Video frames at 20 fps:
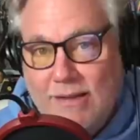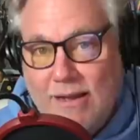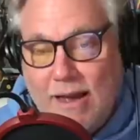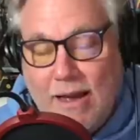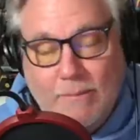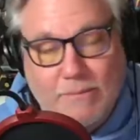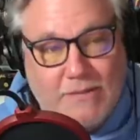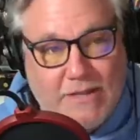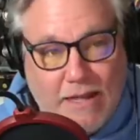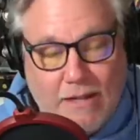
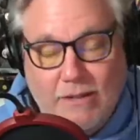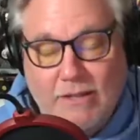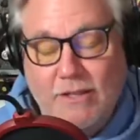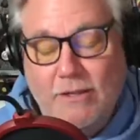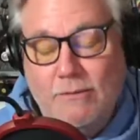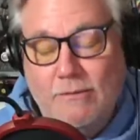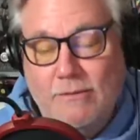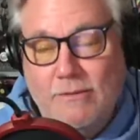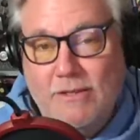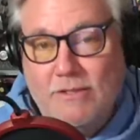I'm telling
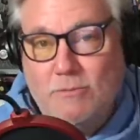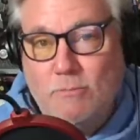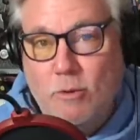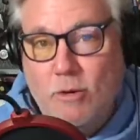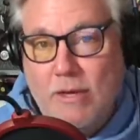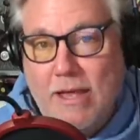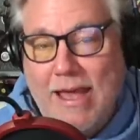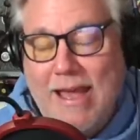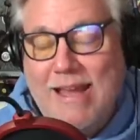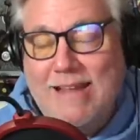you, this
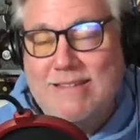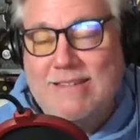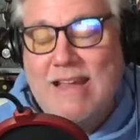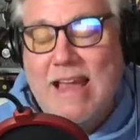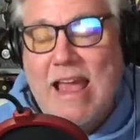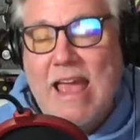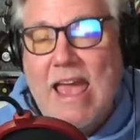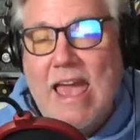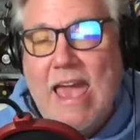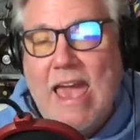book has
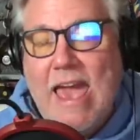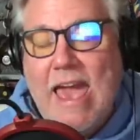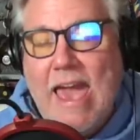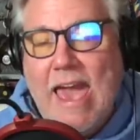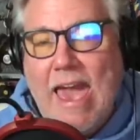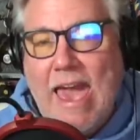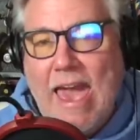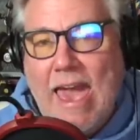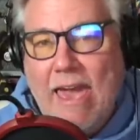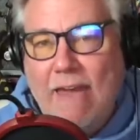
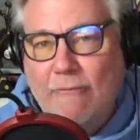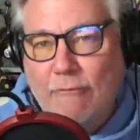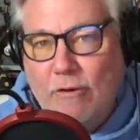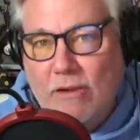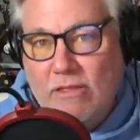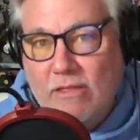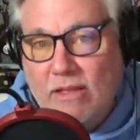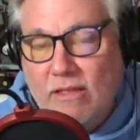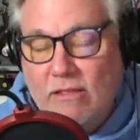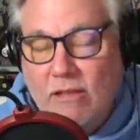
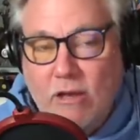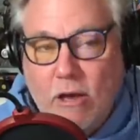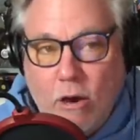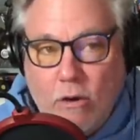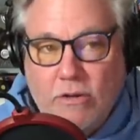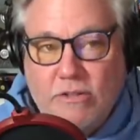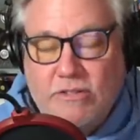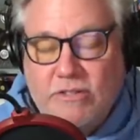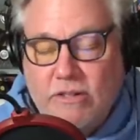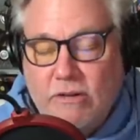everything. The
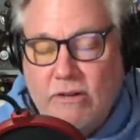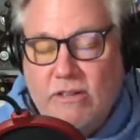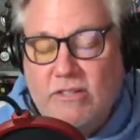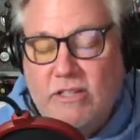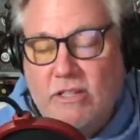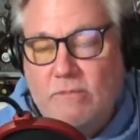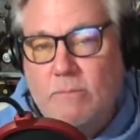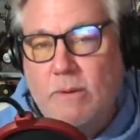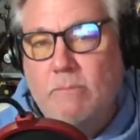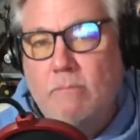Coda
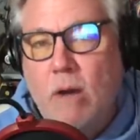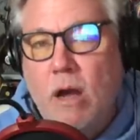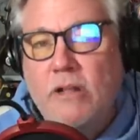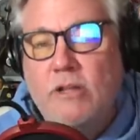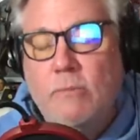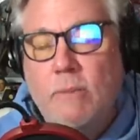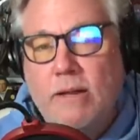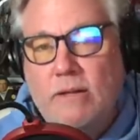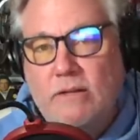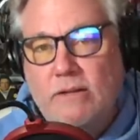series has been
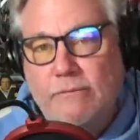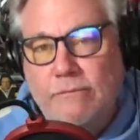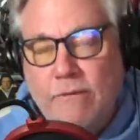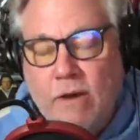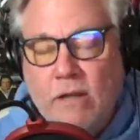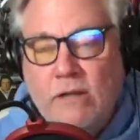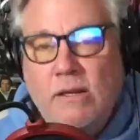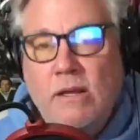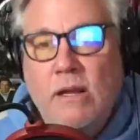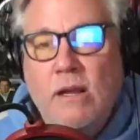monumentally
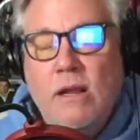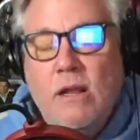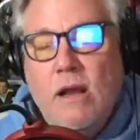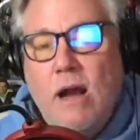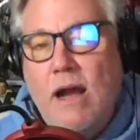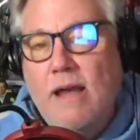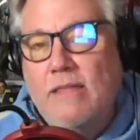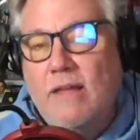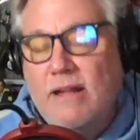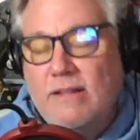fun.
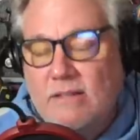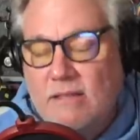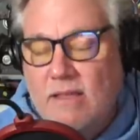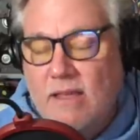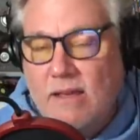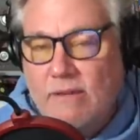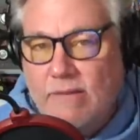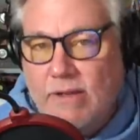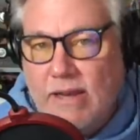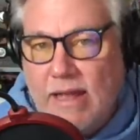I like to
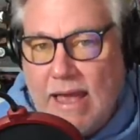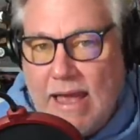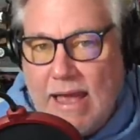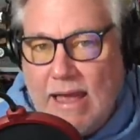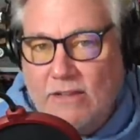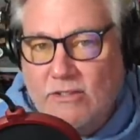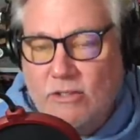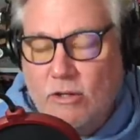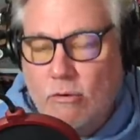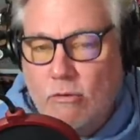think of it
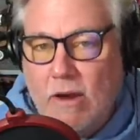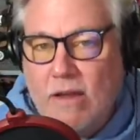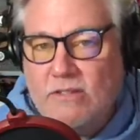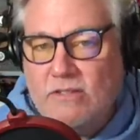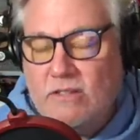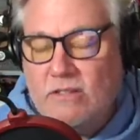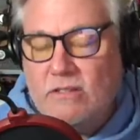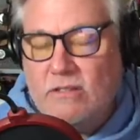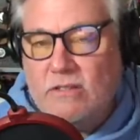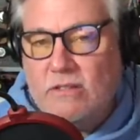as
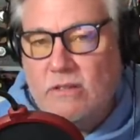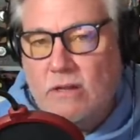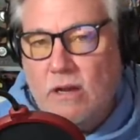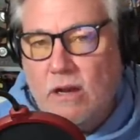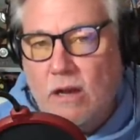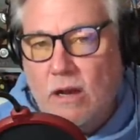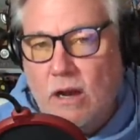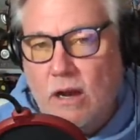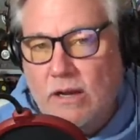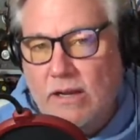Crisis
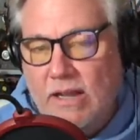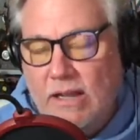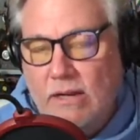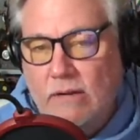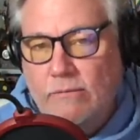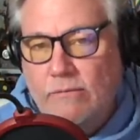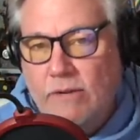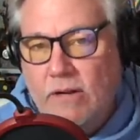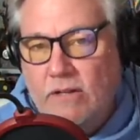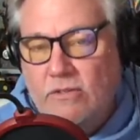on
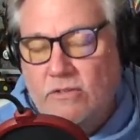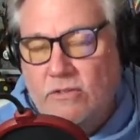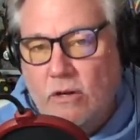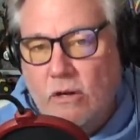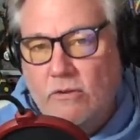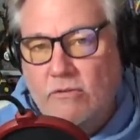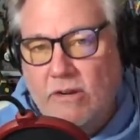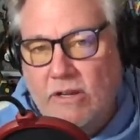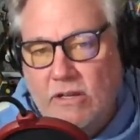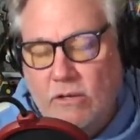Infinite
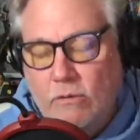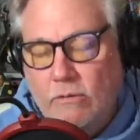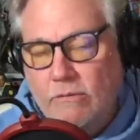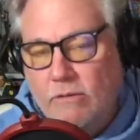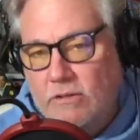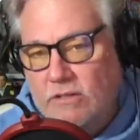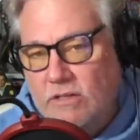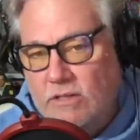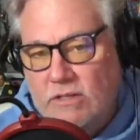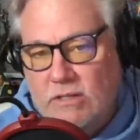Star Trek
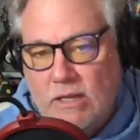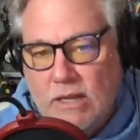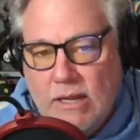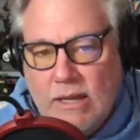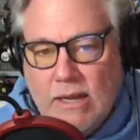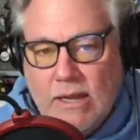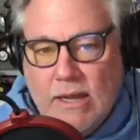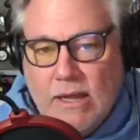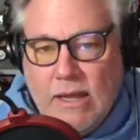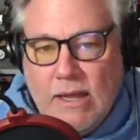Universes.
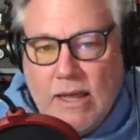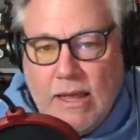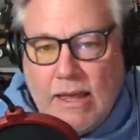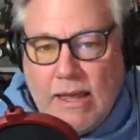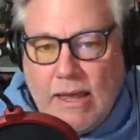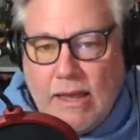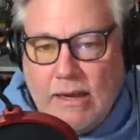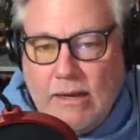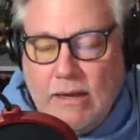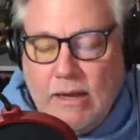
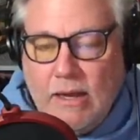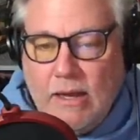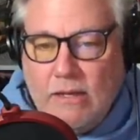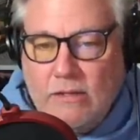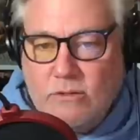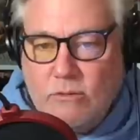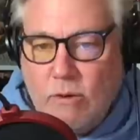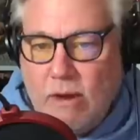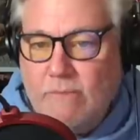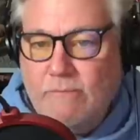And
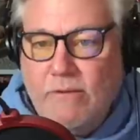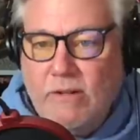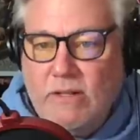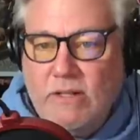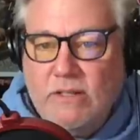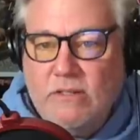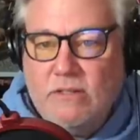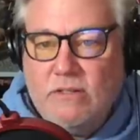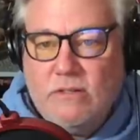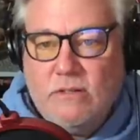it's great
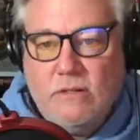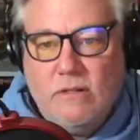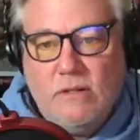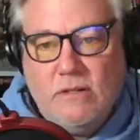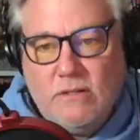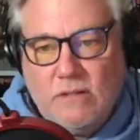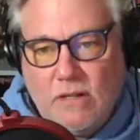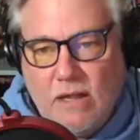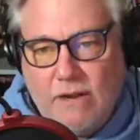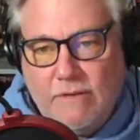villains.
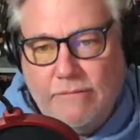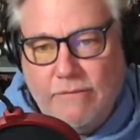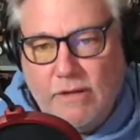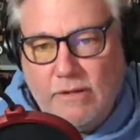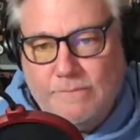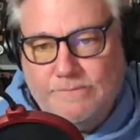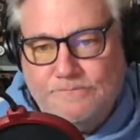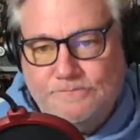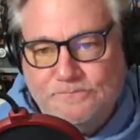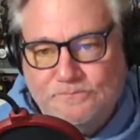It's a lot of fun.